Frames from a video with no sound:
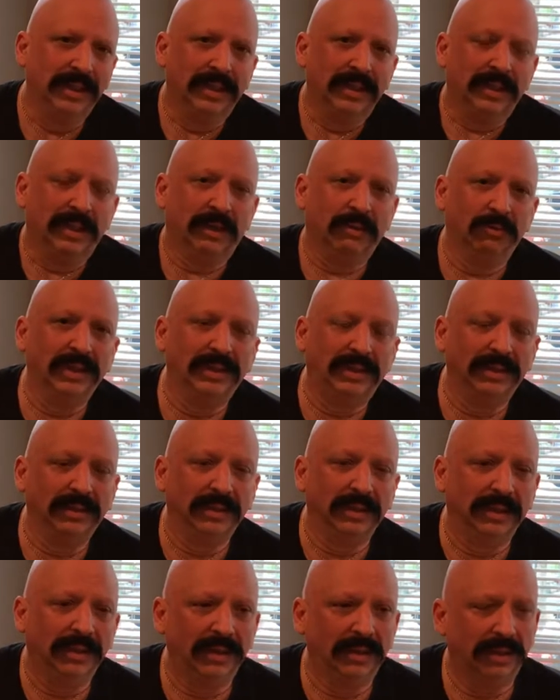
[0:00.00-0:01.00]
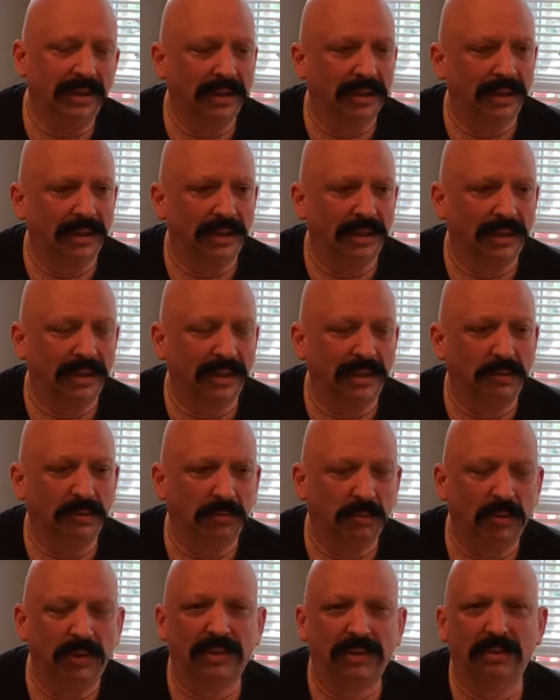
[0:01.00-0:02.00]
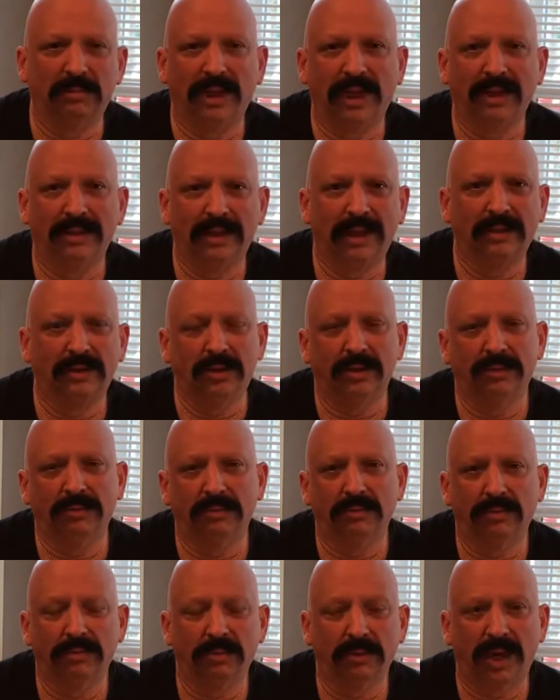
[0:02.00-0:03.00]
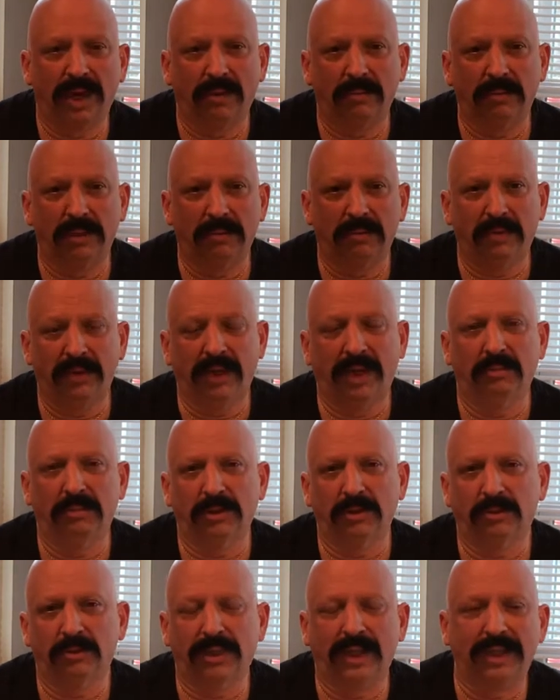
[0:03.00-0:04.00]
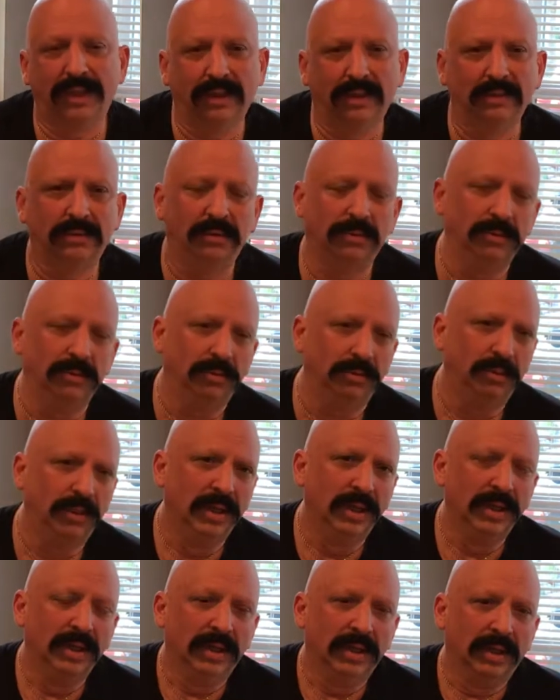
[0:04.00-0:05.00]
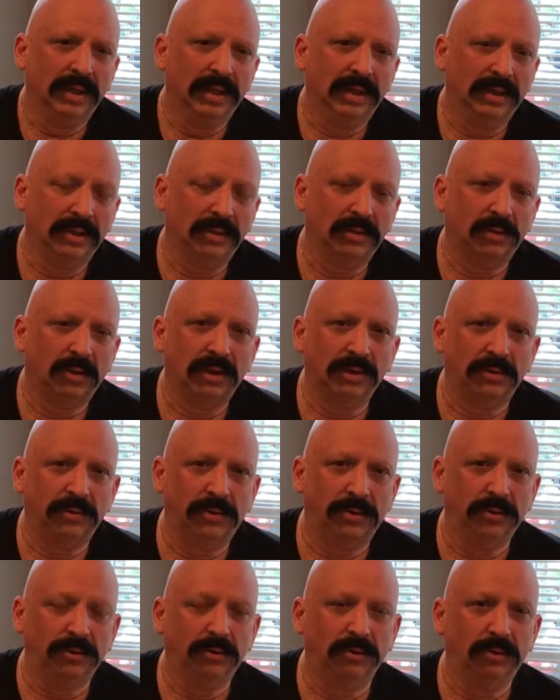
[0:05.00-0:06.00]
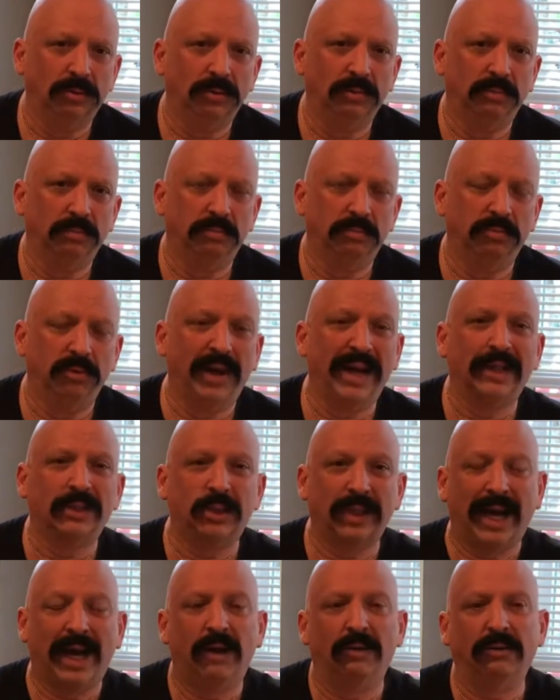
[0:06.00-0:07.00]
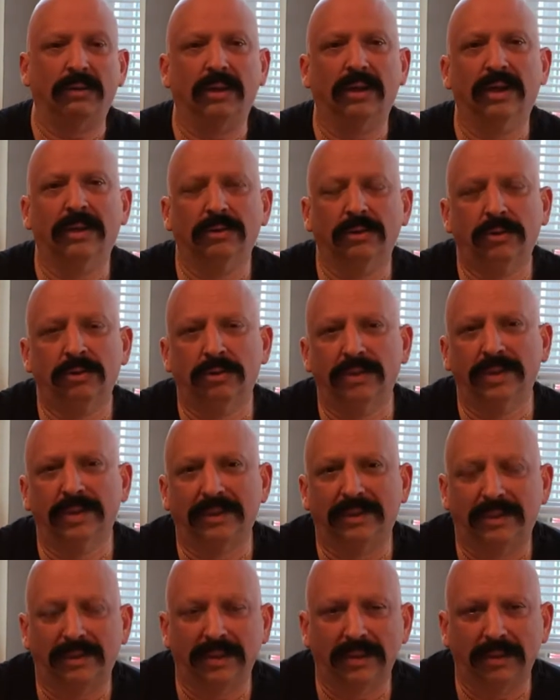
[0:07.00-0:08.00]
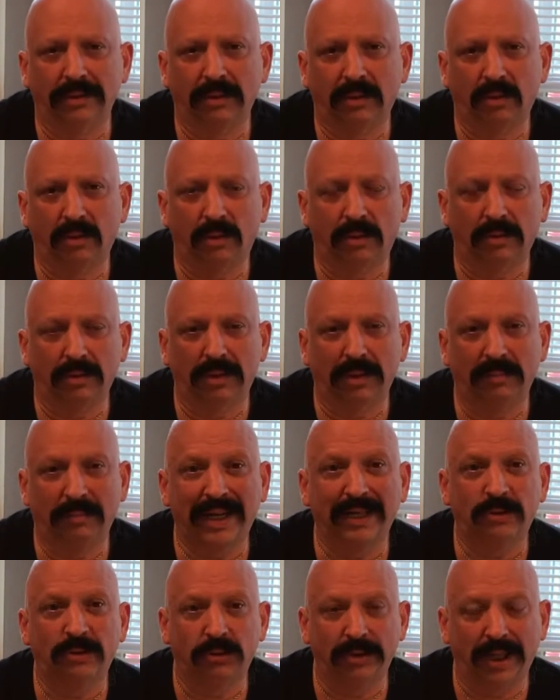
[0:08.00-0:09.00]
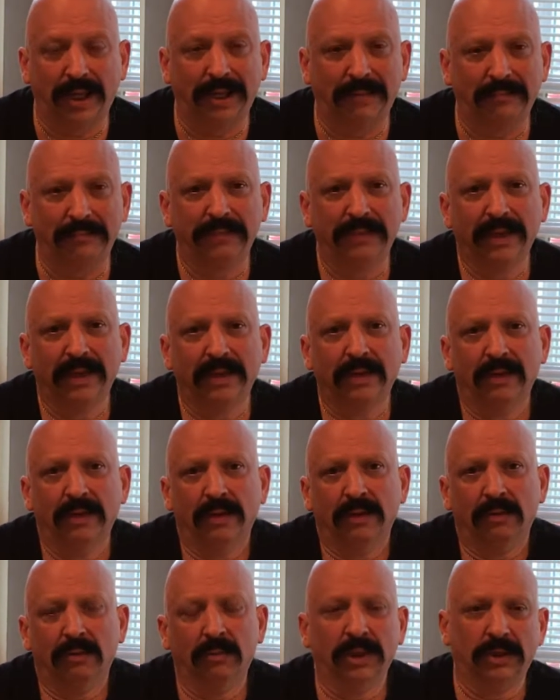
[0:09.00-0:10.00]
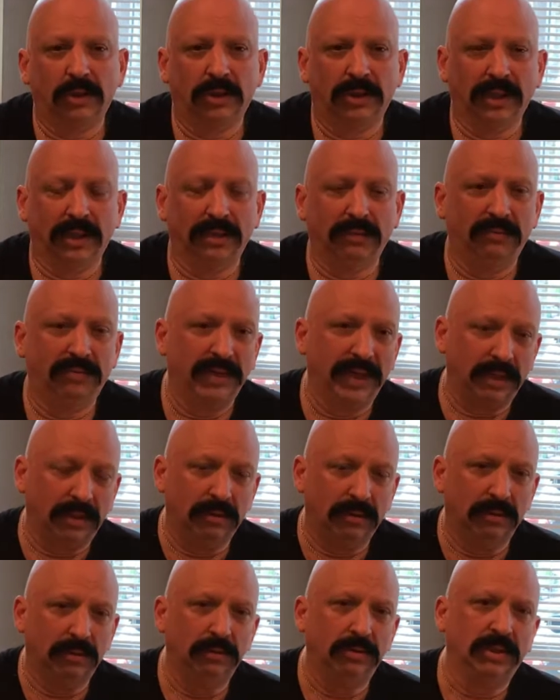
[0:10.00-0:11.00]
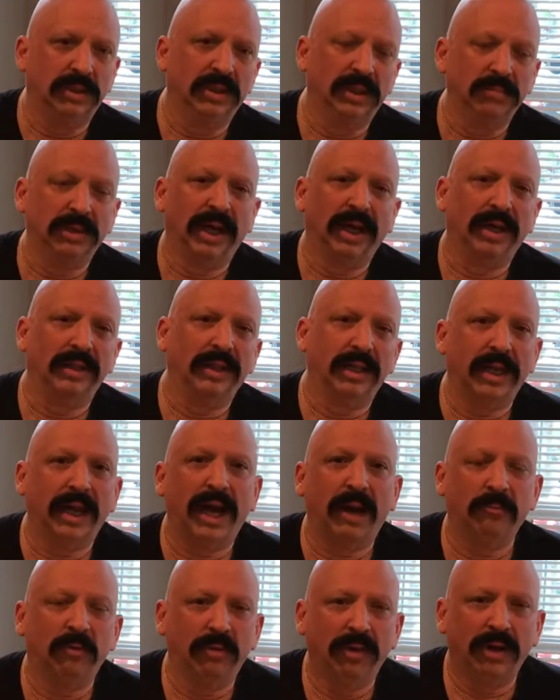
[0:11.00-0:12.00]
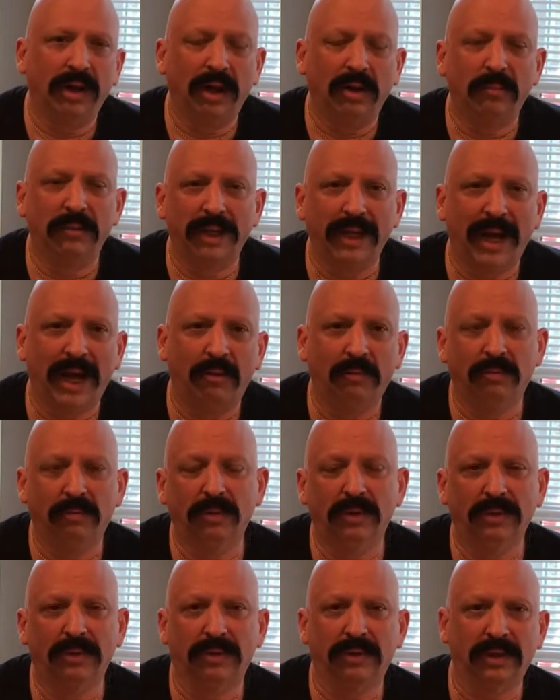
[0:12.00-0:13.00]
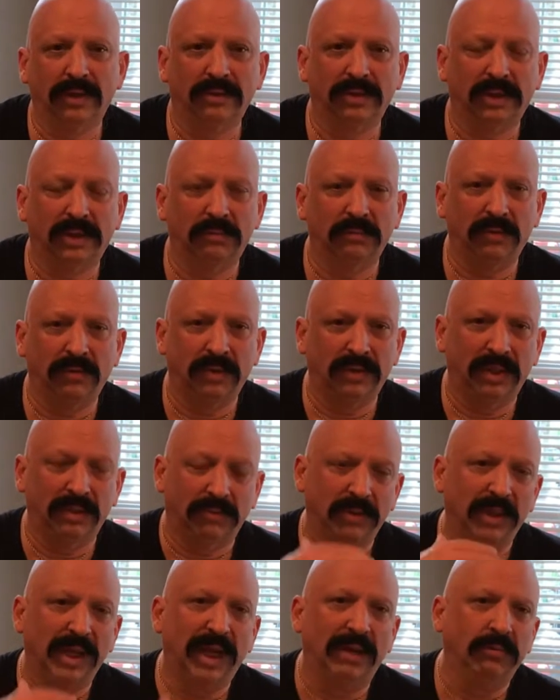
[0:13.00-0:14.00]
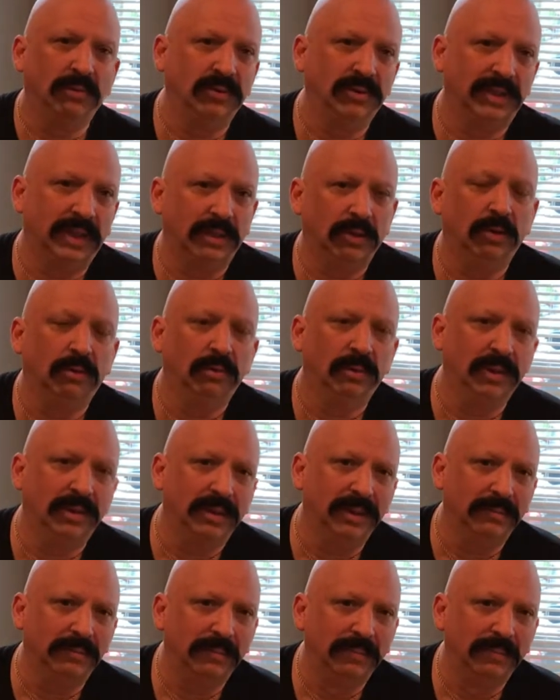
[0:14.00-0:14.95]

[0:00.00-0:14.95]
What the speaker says: Now recently, it's been brought to my attention through a lot of people that I've been training to start to branch out and do this thing called Patreon, which Vic, who's sitting behind the camera, will help me out with some of the different levels that go with it.